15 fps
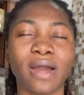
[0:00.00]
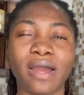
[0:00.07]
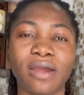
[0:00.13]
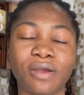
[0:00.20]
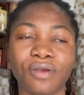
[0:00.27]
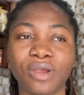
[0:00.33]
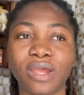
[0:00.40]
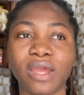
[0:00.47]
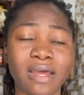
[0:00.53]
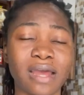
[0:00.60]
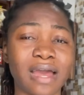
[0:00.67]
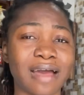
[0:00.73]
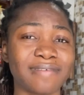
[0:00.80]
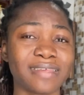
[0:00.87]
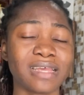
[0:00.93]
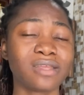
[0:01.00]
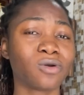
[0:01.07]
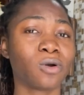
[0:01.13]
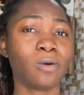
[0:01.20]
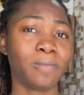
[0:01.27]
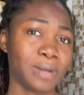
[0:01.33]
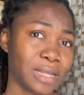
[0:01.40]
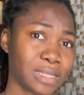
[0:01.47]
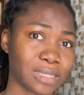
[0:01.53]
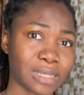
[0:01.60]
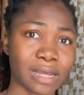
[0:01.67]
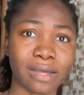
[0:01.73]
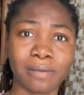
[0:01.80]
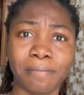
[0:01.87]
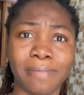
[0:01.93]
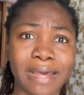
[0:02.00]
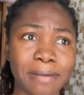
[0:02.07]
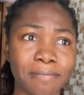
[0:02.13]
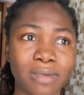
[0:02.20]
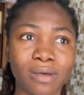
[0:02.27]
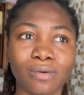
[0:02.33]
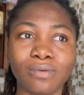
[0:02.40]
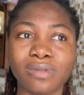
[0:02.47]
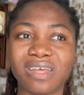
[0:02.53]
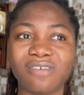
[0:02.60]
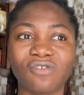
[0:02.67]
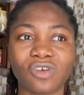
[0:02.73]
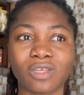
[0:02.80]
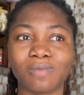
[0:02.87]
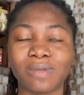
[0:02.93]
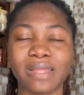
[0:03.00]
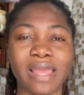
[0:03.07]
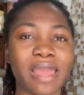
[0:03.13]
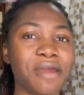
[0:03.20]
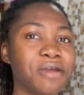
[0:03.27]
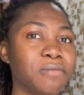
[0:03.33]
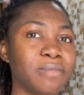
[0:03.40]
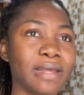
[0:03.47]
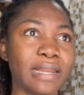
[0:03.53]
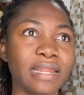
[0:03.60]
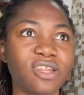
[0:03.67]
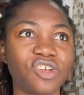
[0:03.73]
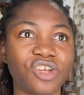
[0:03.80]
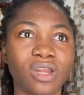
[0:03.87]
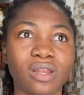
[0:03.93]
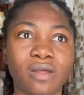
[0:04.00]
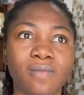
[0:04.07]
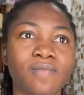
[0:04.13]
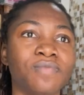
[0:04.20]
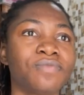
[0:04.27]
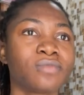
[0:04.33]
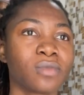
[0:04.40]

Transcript: angry. I sent complaints like by mail, they've just been airing me literally.